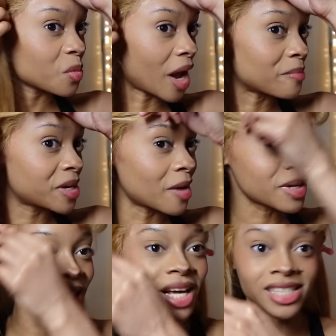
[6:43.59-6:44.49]
I'm
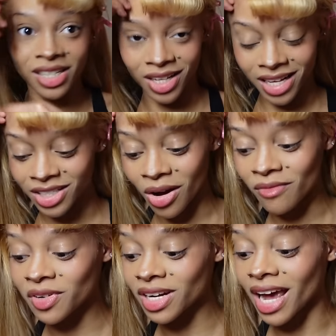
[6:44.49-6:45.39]
becoming less and less confident